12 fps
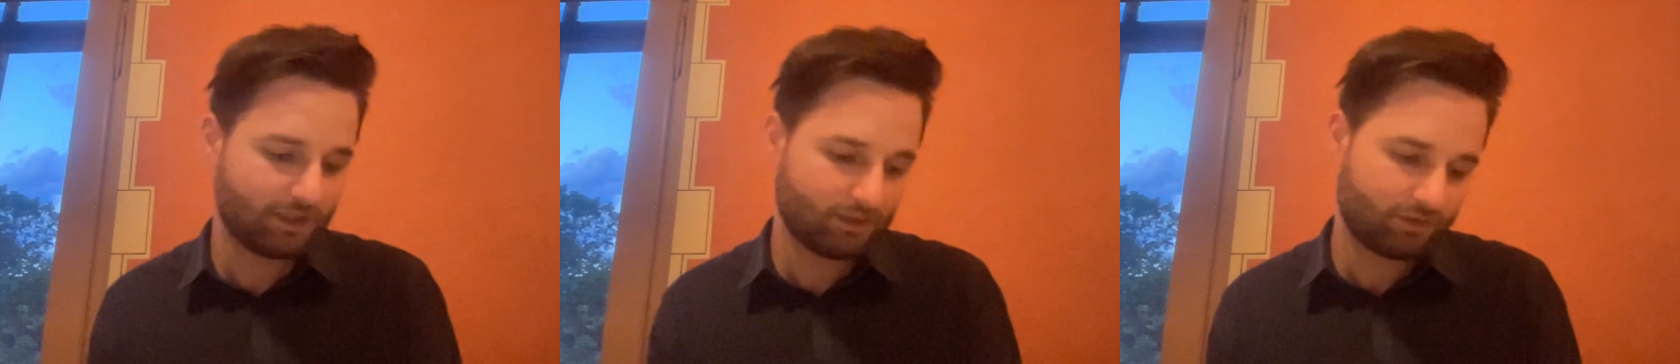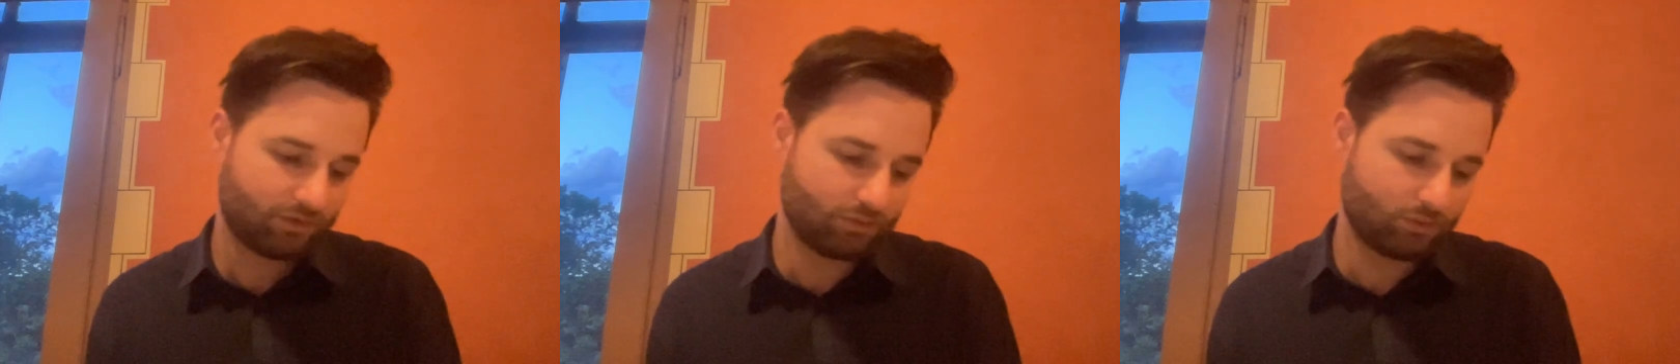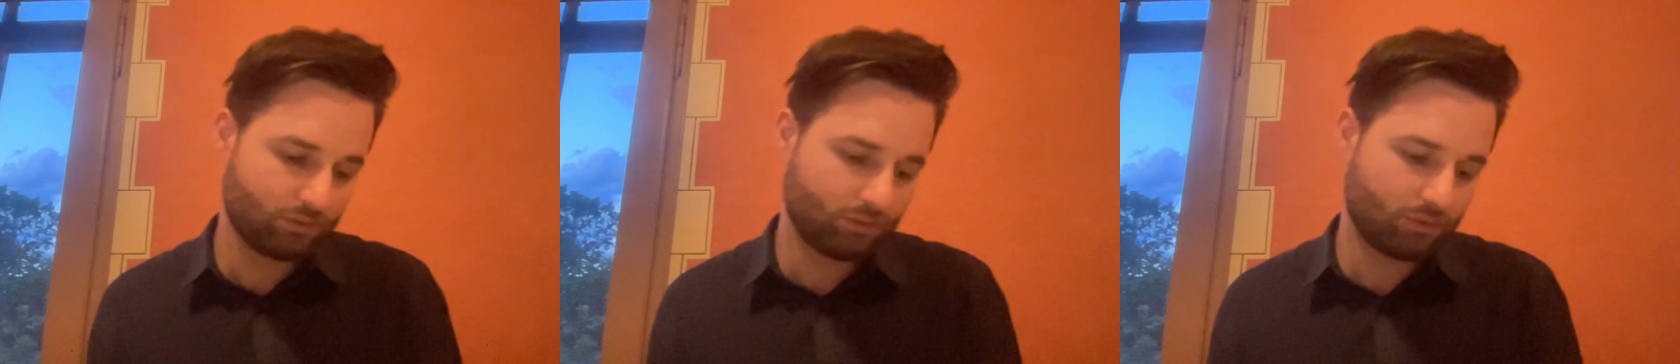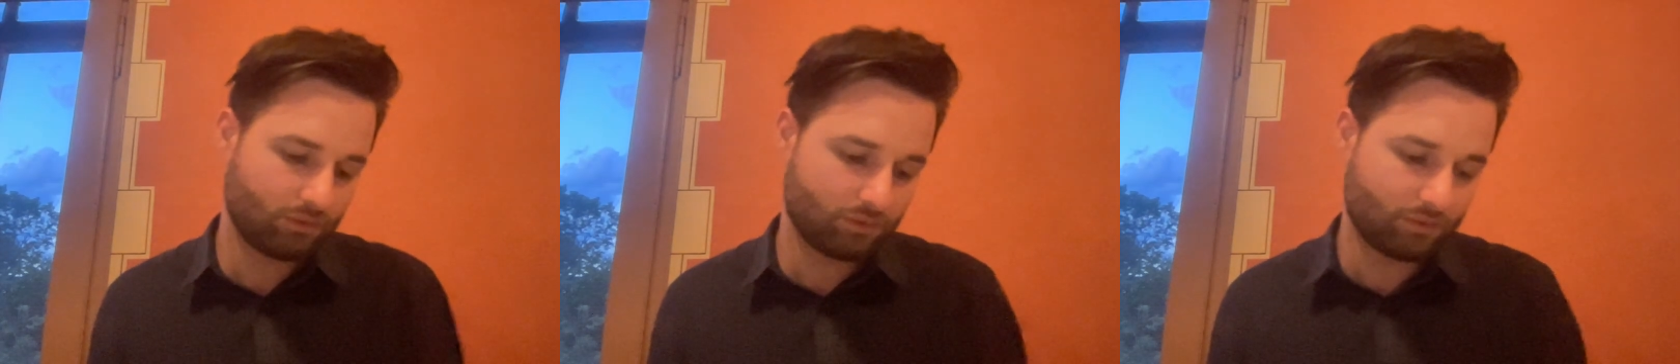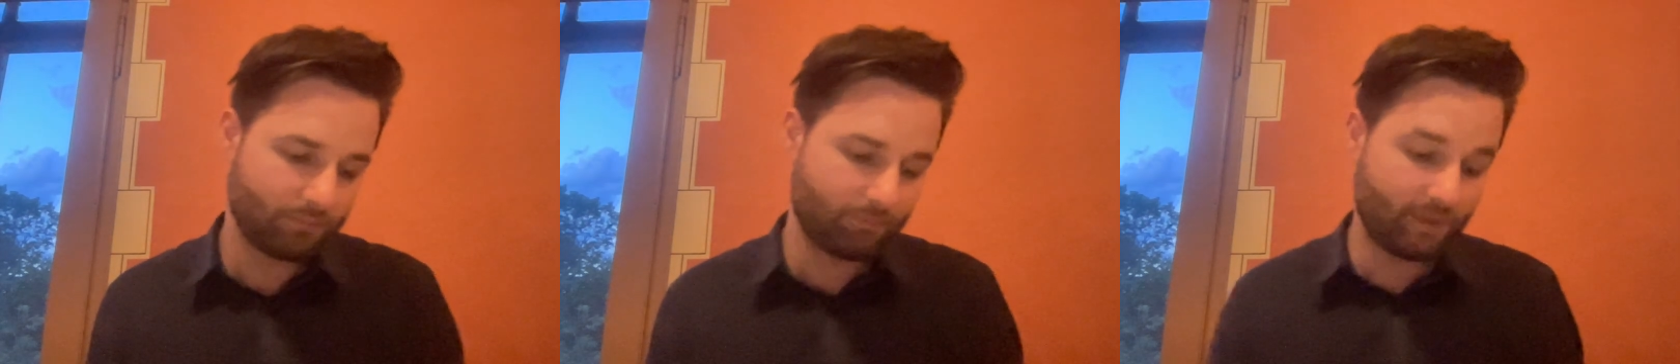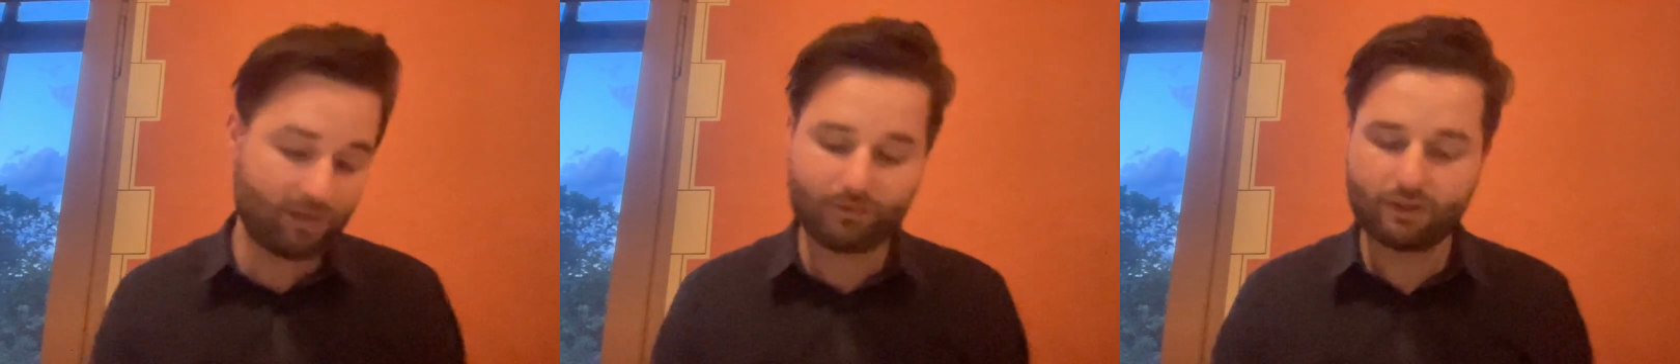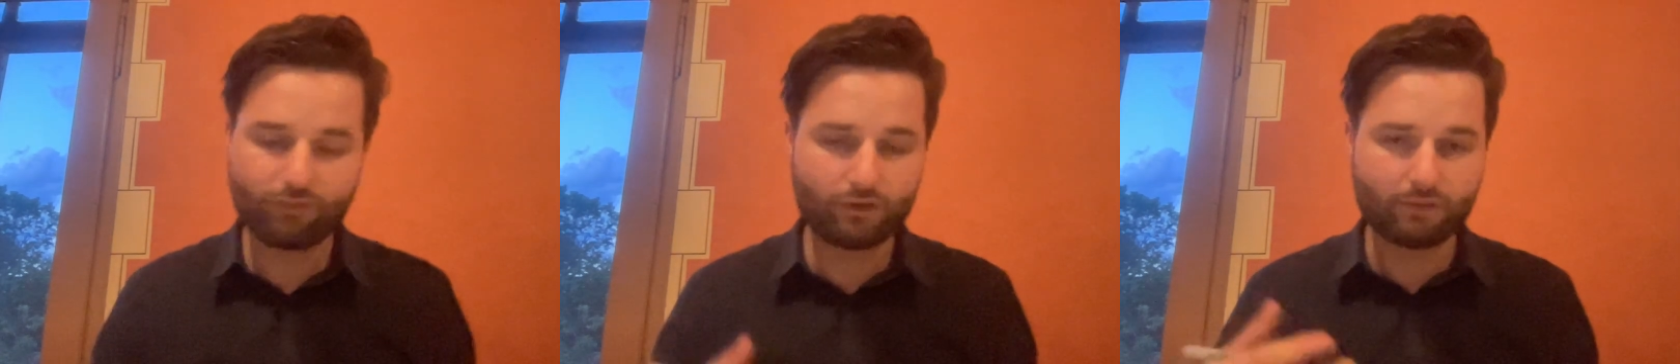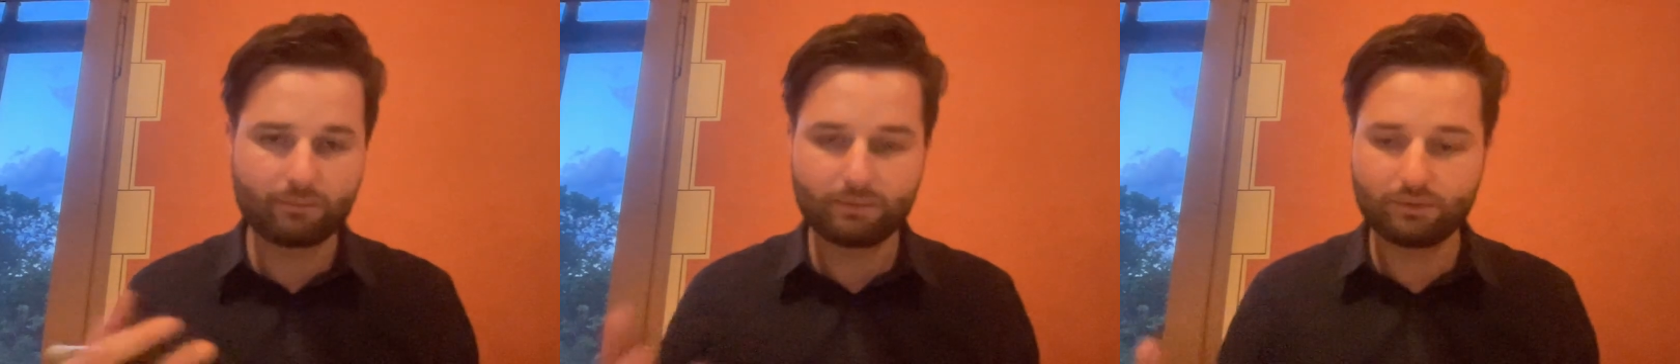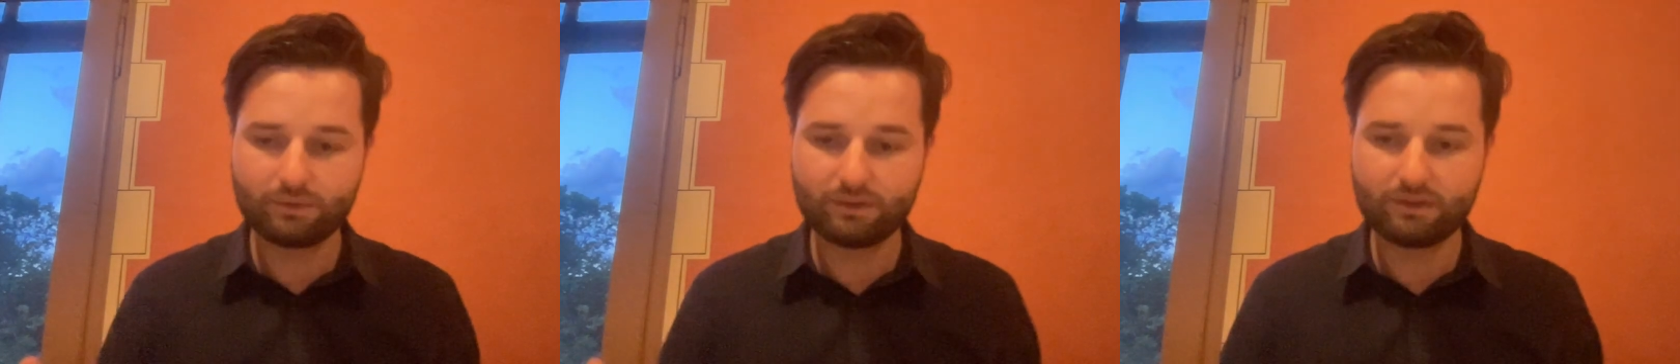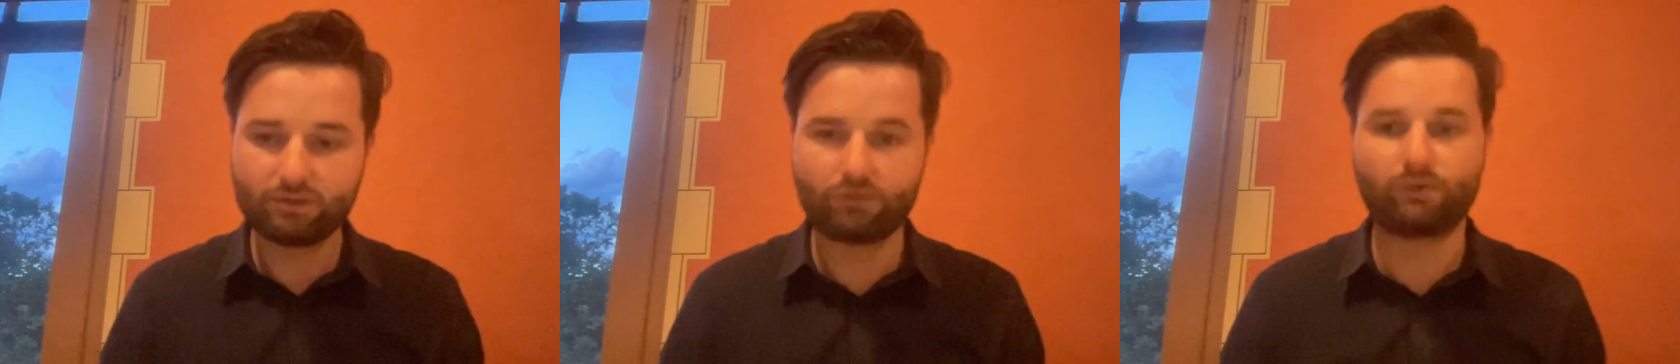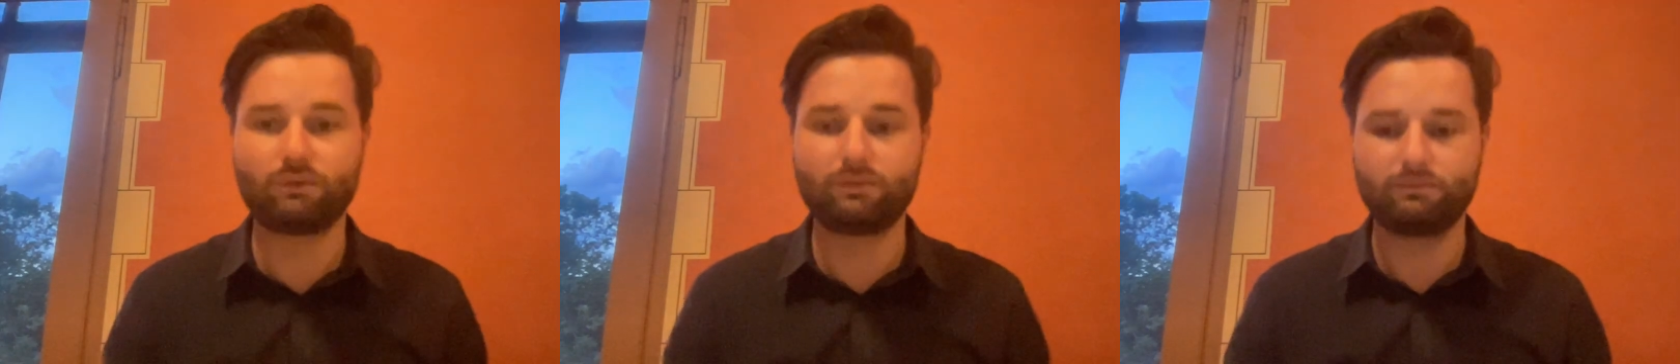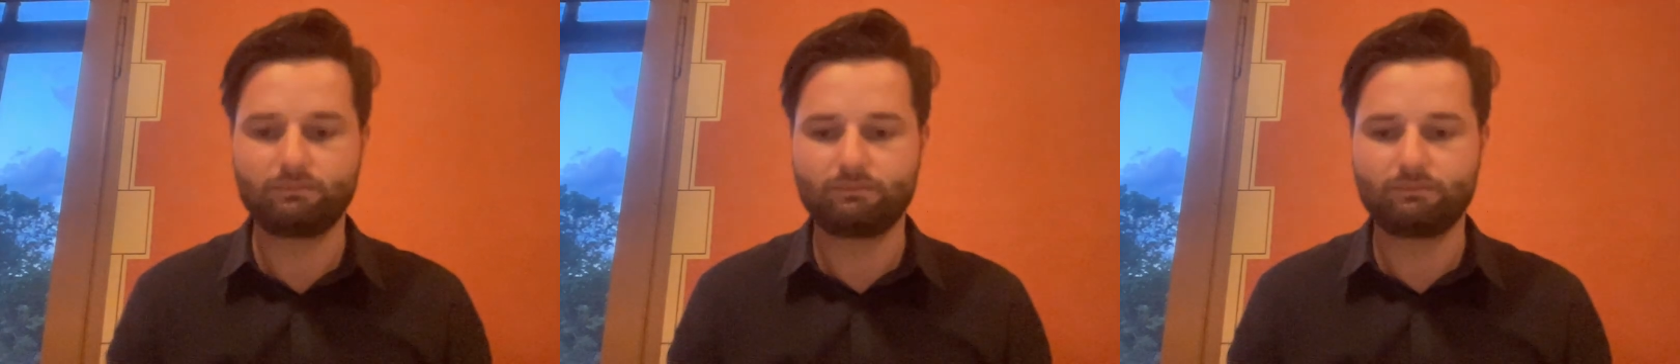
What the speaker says: So even if you're building, so